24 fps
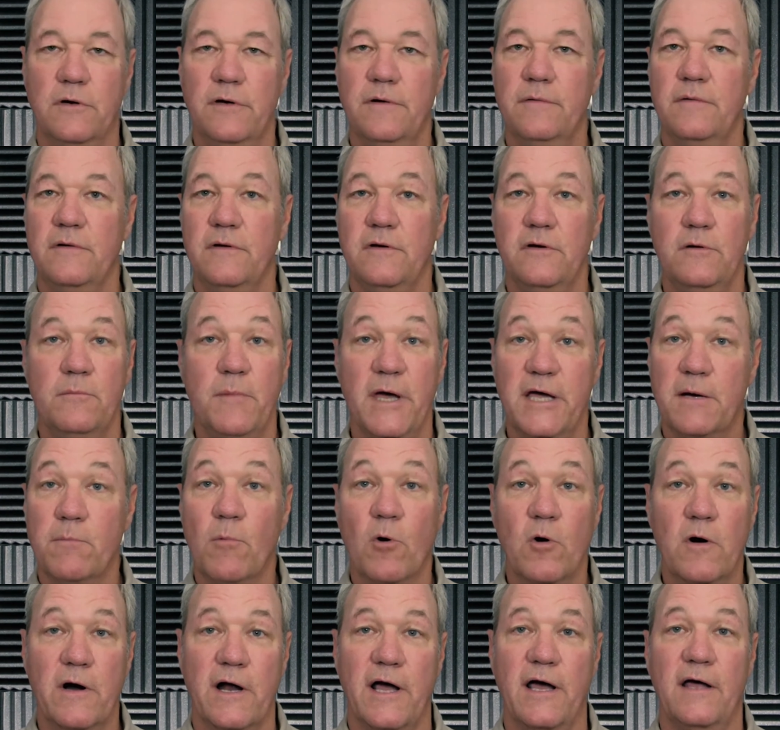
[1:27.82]
one you make
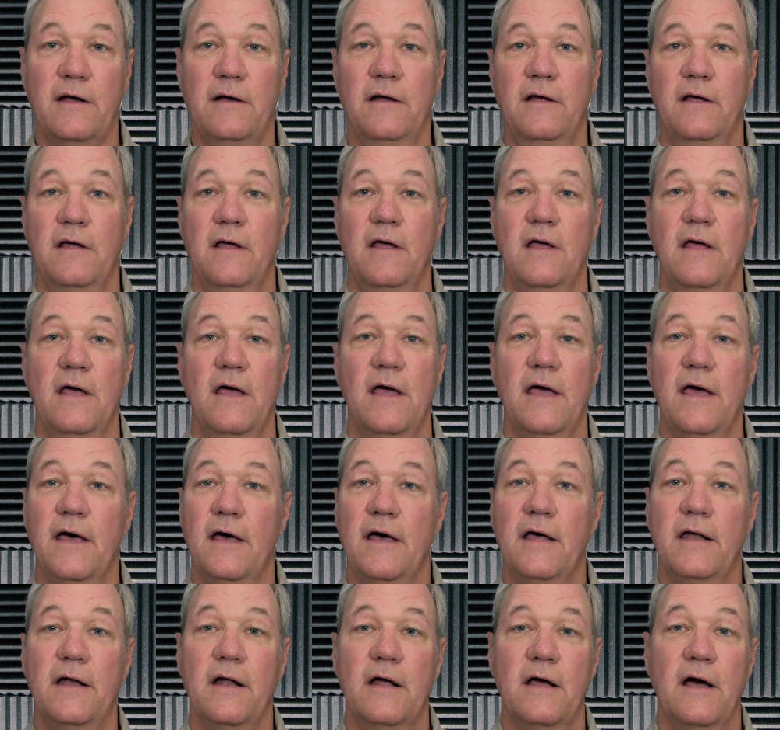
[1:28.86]
more at.
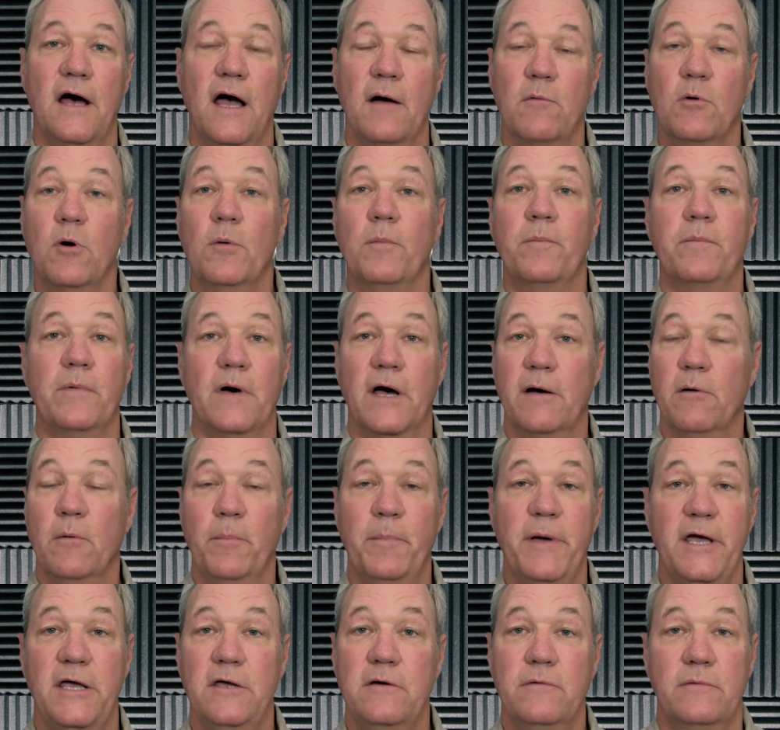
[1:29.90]
And I will
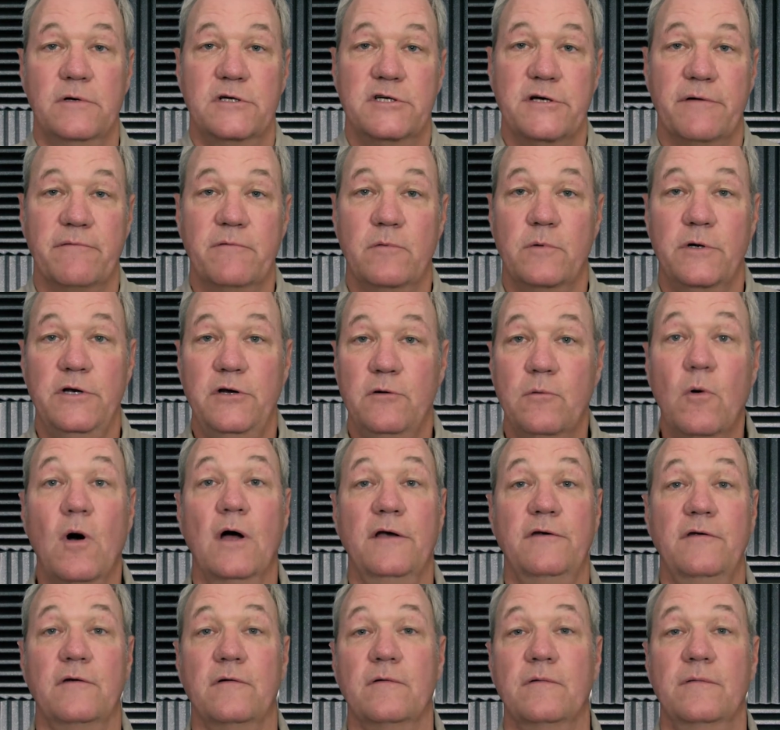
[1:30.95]
pay you whichever one you
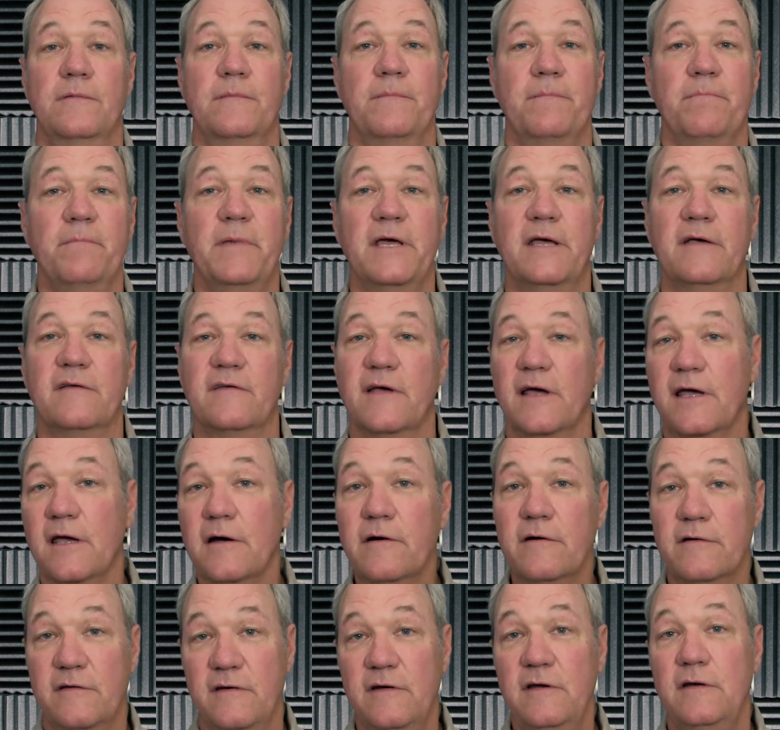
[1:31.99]
want to, because I
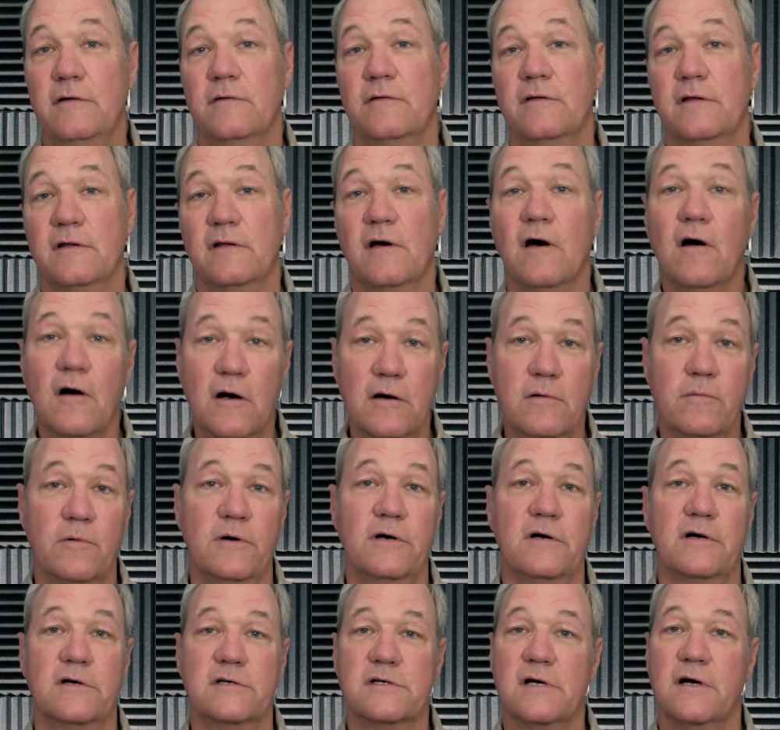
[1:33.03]
guarantee you that the hard
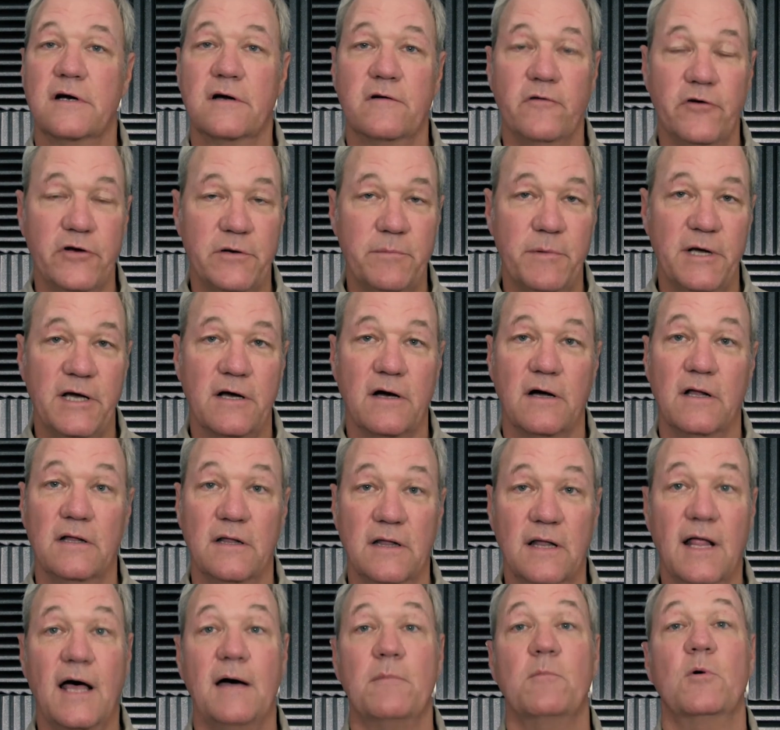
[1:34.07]
workers are going to make a
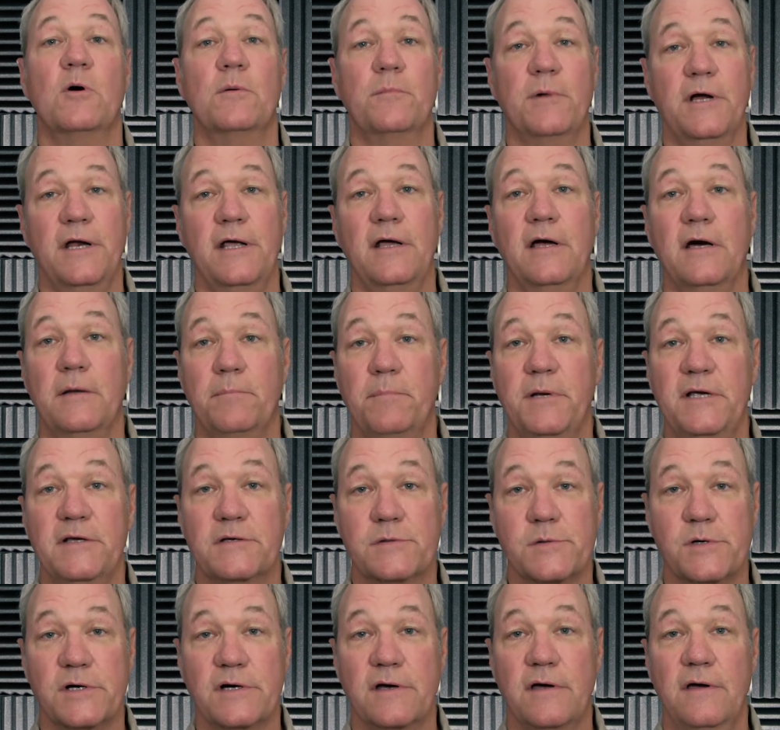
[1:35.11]
lot more money on
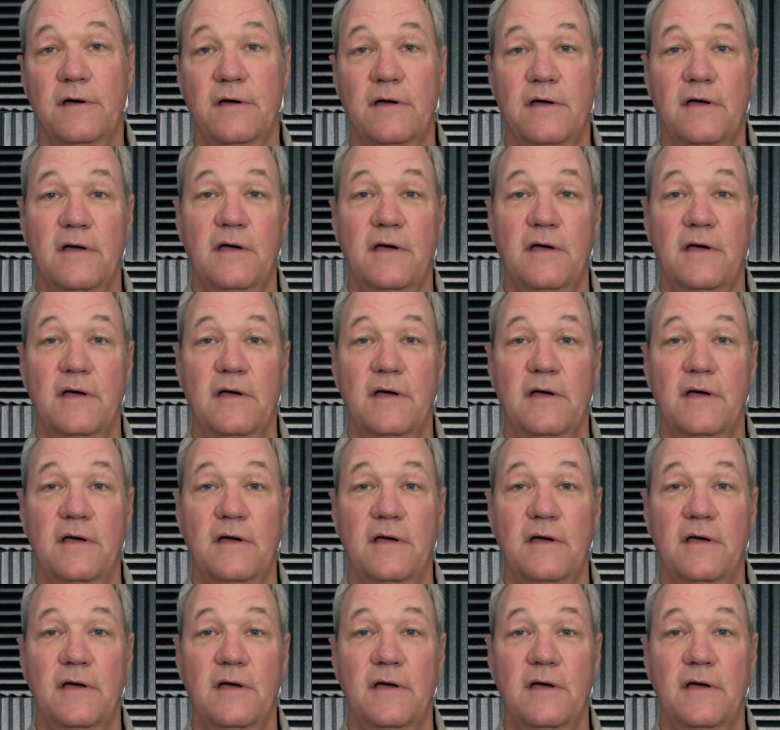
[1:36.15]
piecework.